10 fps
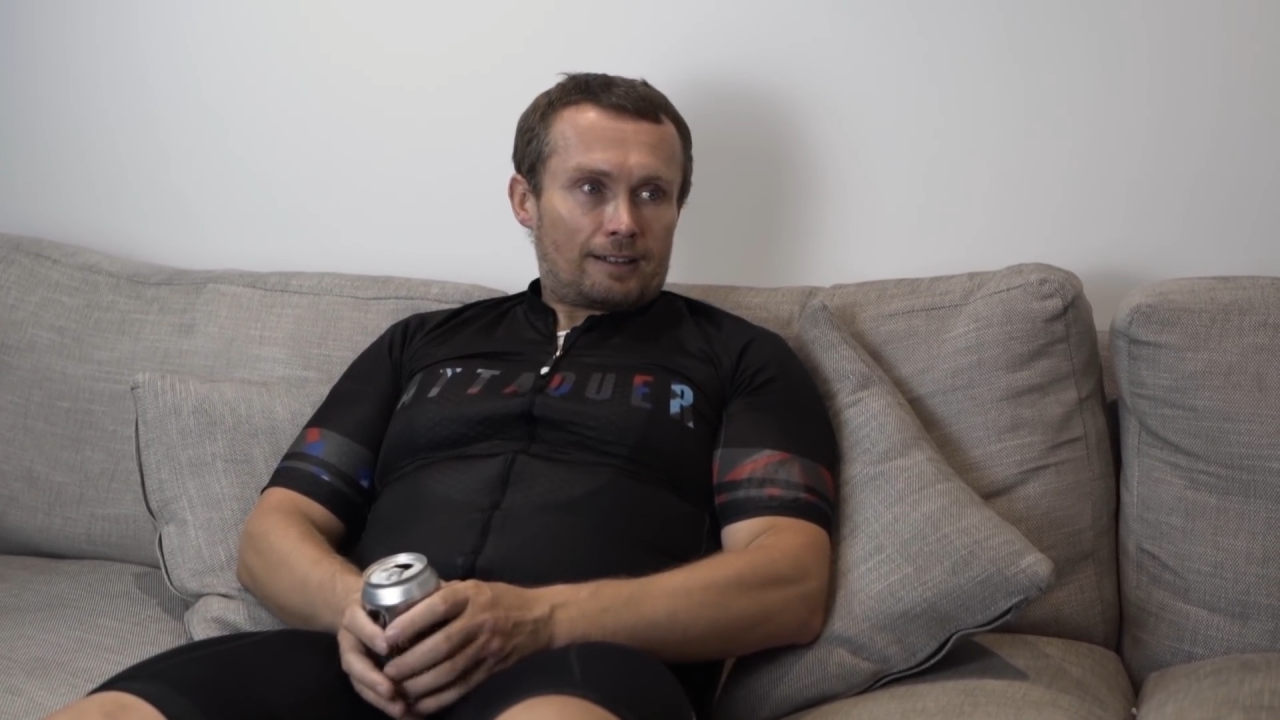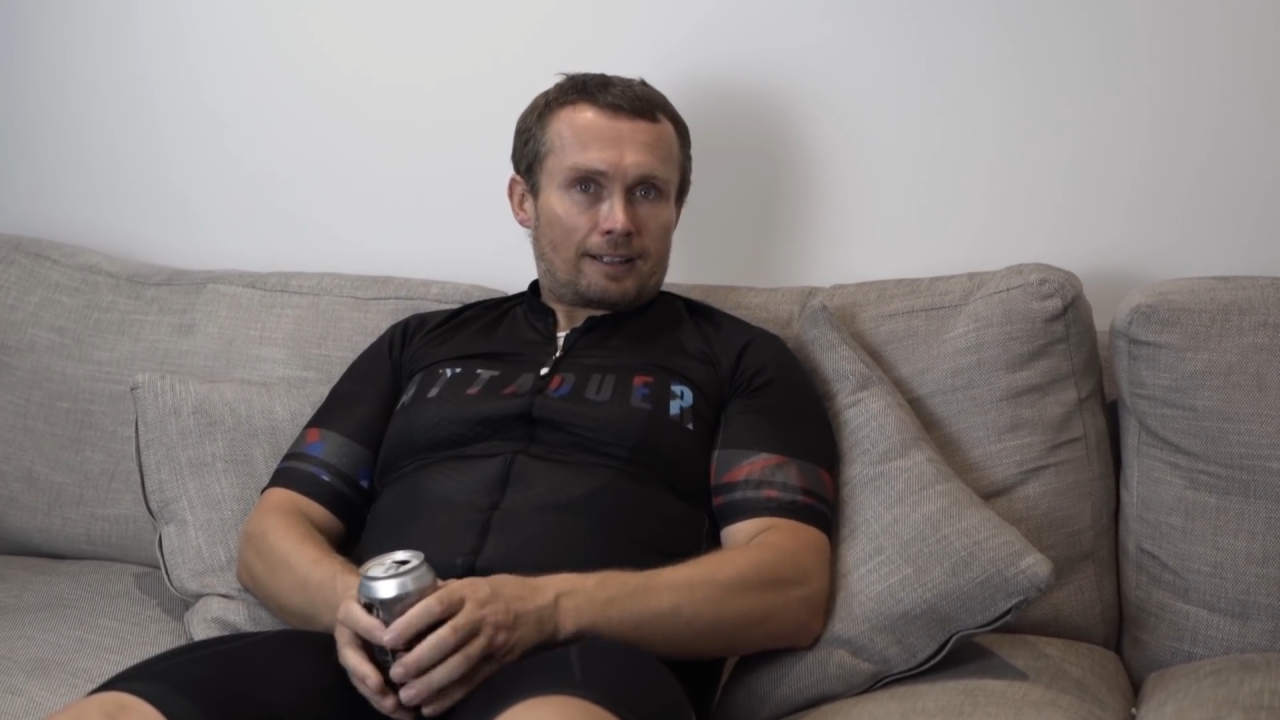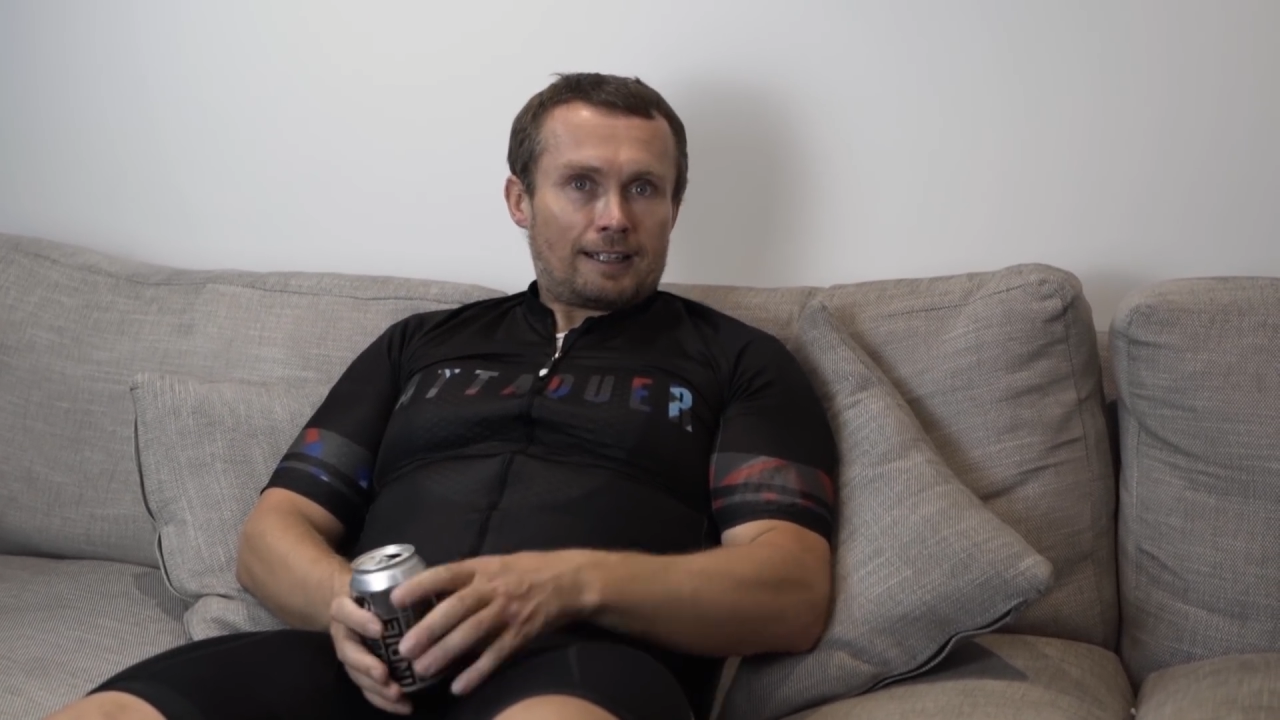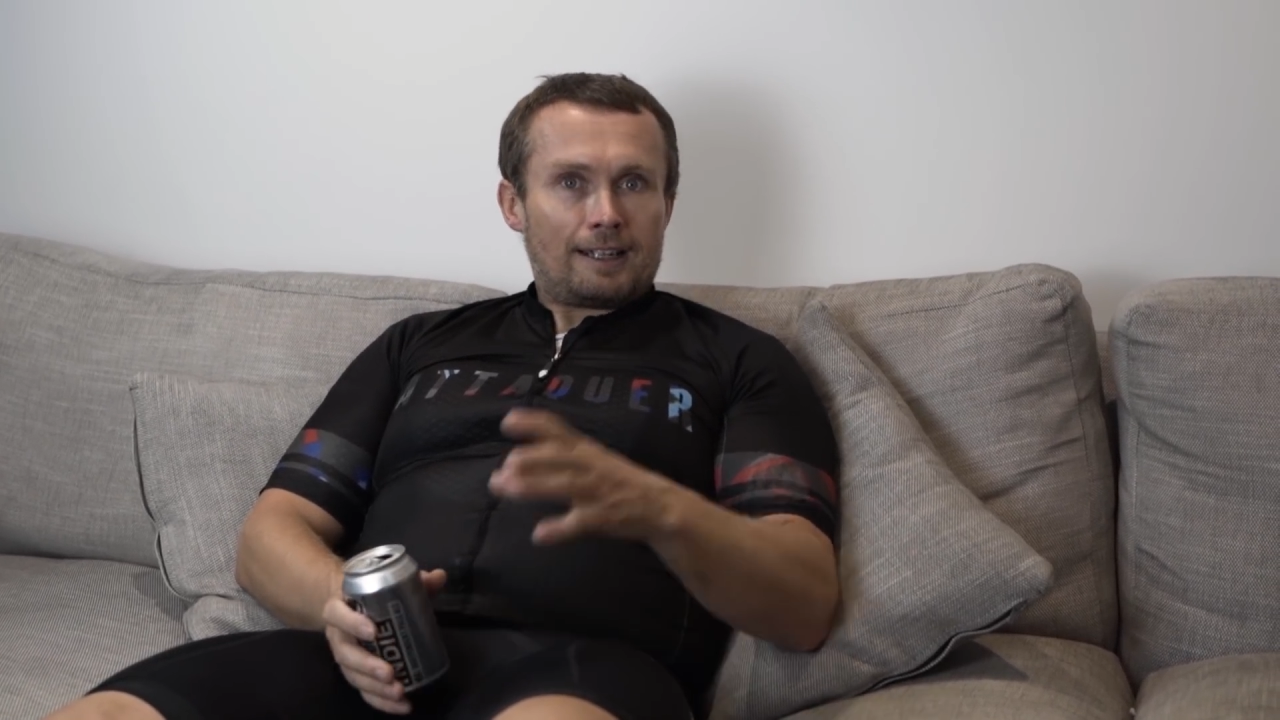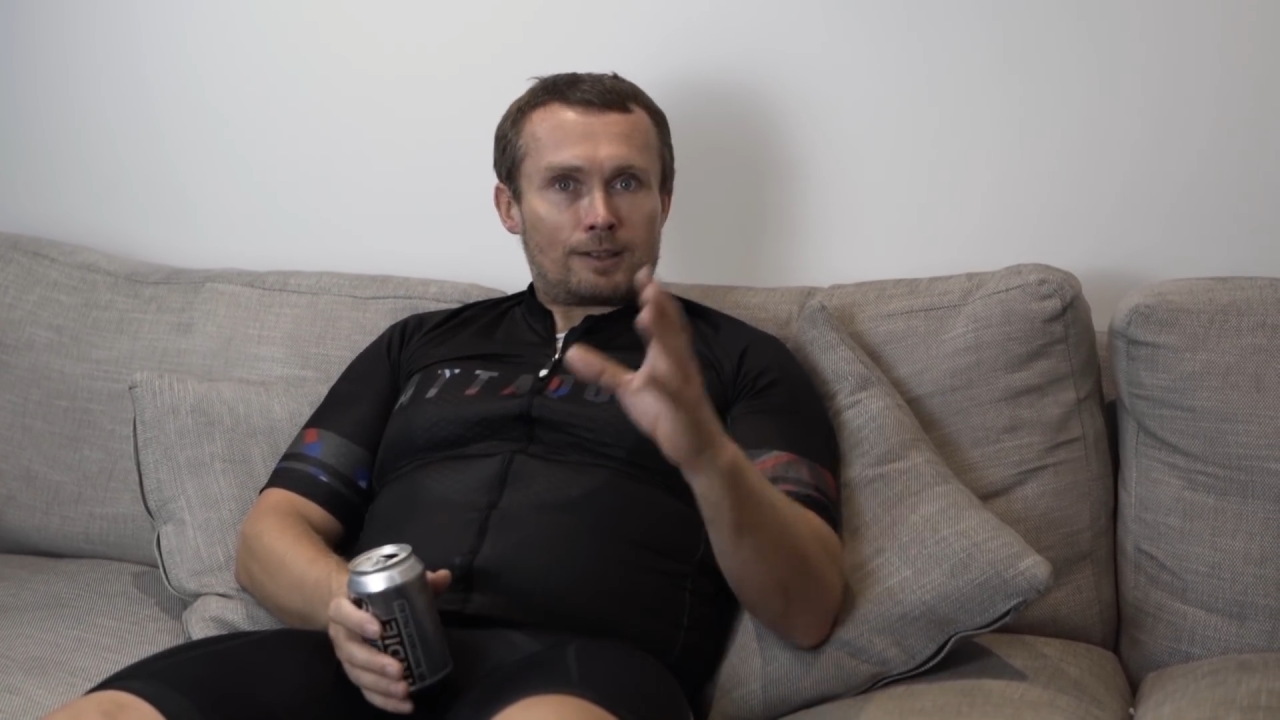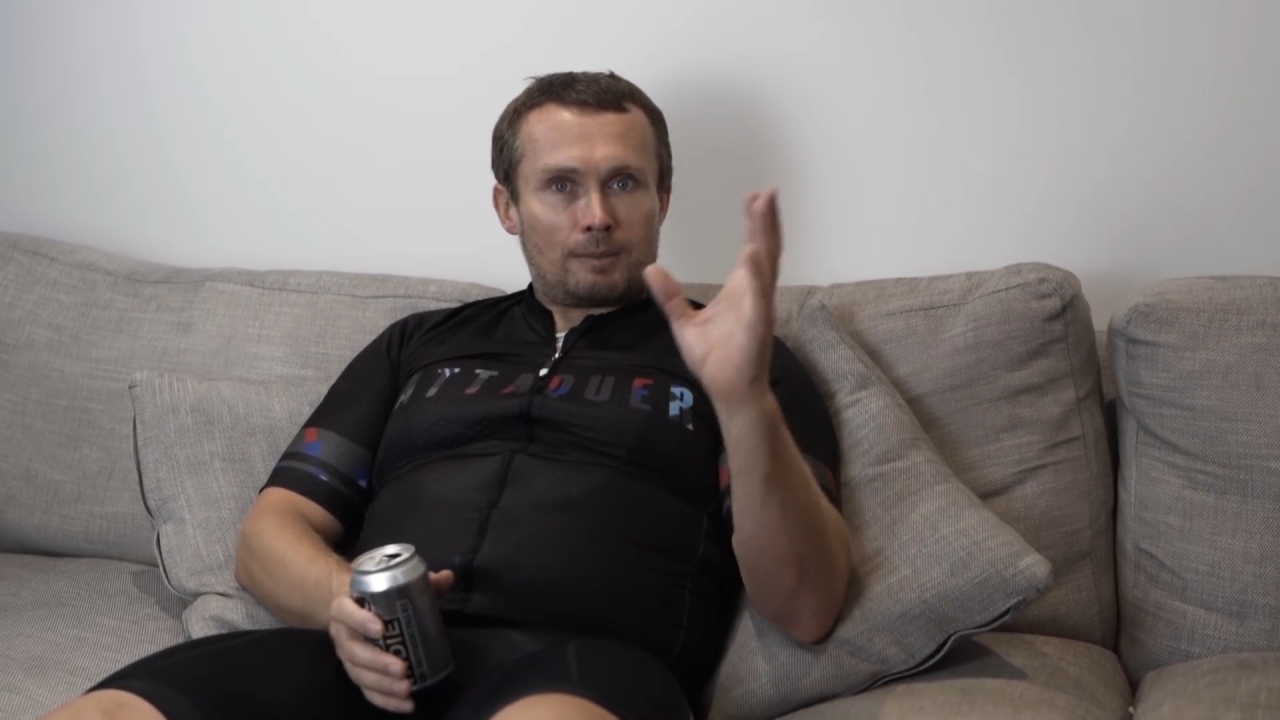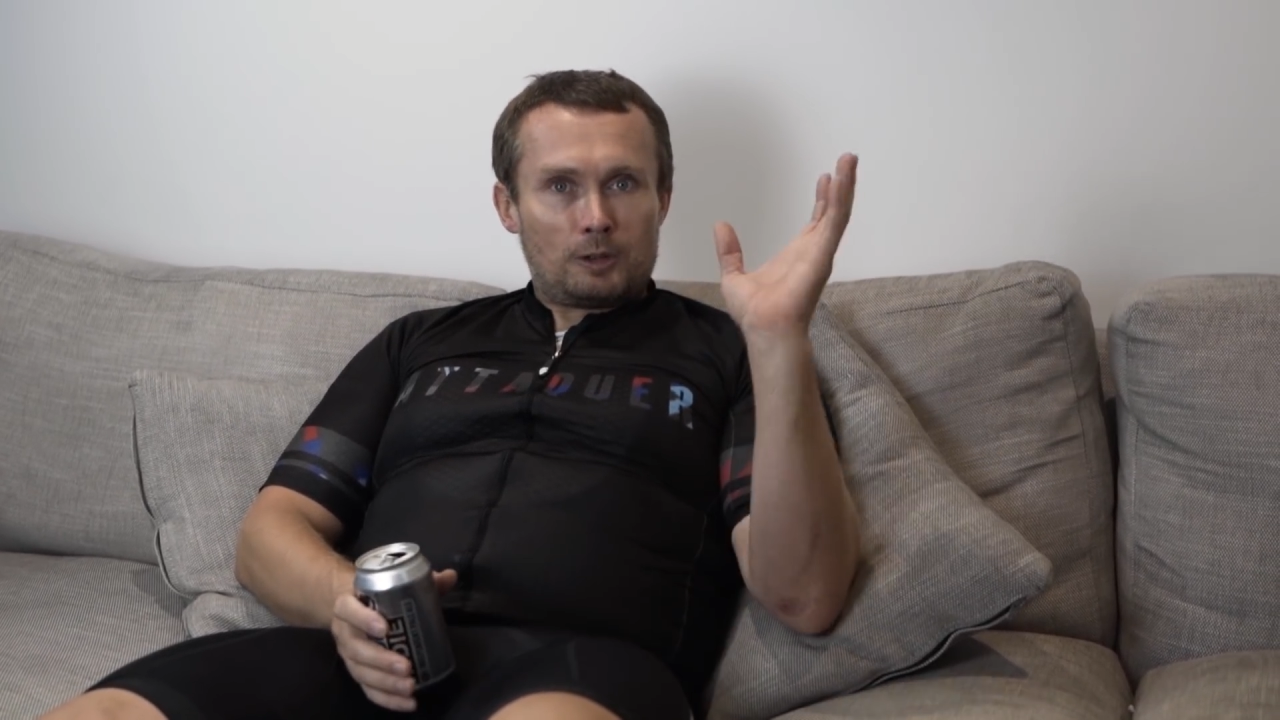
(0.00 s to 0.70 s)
I could hear some